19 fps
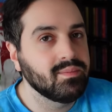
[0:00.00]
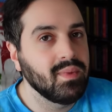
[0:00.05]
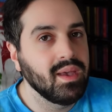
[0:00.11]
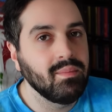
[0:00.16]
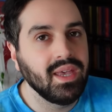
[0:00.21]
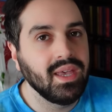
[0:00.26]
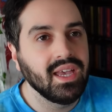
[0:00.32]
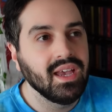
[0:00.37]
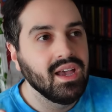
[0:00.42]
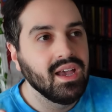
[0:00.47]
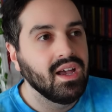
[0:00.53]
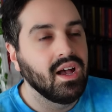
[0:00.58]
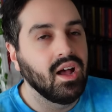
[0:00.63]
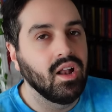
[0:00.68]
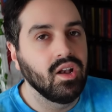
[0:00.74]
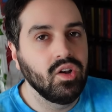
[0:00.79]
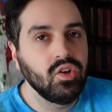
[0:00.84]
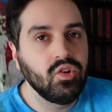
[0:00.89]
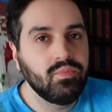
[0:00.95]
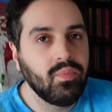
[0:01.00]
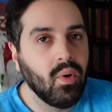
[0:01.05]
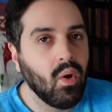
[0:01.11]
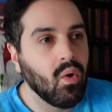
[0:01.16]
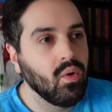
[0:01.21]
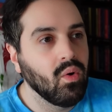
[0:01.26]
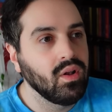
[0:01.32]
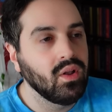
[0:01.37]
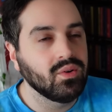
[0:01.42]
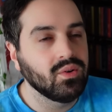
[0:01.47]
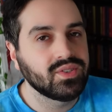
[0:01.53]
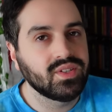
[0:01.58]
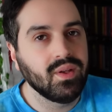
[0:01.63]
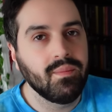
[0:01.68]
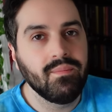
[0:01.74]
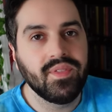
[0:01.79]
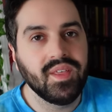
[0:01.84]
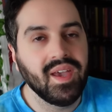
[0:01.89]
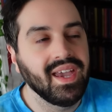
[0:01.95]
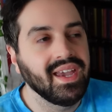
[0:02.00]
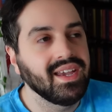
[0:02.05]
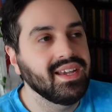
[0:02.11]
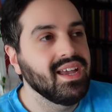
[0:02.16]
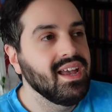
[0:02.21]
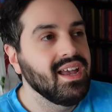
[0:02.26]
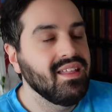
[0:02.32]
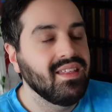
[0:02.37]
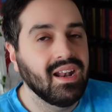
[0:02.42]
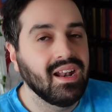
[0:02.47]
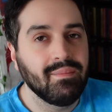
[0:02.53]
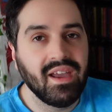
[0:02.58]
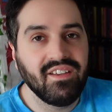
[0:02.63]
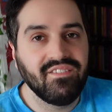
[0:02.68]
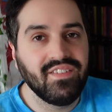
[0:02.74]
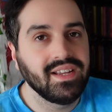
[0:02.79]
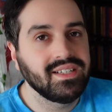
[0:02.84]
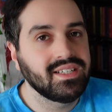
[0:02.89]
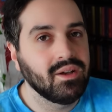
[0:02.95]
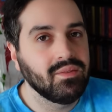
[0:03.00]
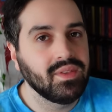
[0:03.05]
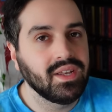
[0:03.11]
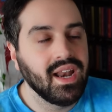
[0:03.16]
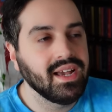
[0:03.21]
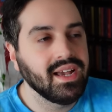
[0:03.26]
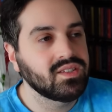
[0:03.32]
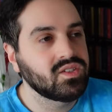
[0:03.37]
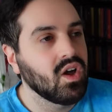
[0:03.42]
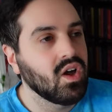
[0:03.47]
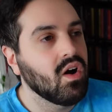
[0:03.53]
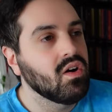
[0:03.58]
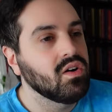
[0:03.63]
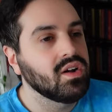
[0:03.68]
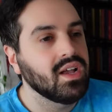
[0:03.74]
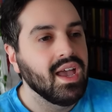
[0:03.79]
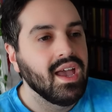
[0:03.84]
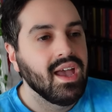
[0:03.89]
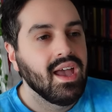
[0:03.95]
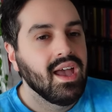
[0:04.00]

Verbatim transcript: maybe a loophole or something that I might find out in the next arc.